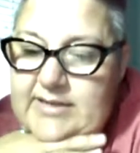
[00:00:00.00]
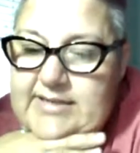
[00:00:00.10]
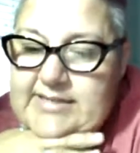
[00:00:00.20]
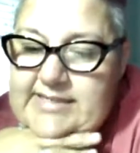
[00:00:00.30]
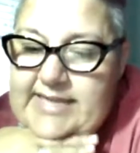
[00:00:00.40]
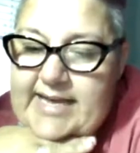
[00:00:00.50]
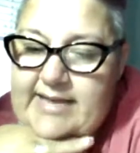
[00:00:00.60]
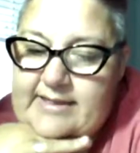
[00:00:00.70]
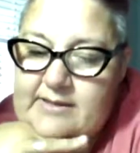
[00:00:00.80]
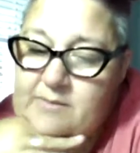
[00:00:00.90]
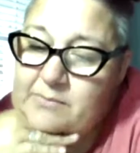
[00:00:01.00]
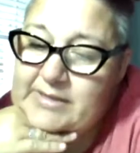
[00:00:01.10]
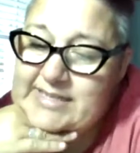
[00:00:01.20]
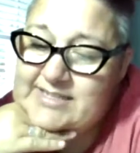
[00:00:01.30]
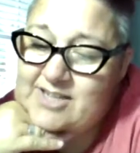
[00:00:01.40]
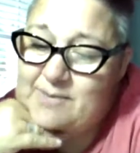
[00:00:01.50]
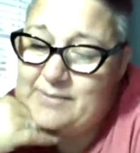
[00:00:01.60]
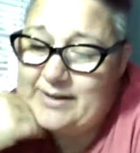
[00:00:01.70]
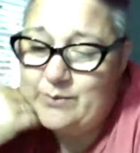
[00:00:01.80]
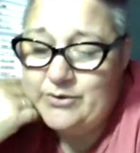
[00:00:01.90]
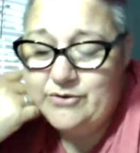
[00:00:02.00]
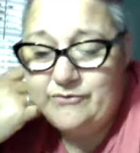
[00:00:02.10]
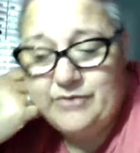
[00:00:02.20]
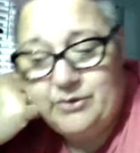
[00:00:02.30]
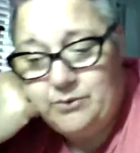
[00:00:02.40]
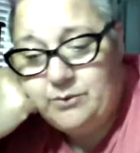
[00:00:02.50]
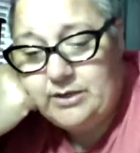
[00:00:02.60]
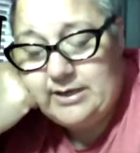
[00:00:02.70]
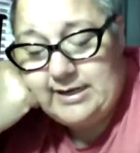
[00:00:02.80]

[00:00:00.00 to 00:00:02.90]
Seth, please stop playing with your food,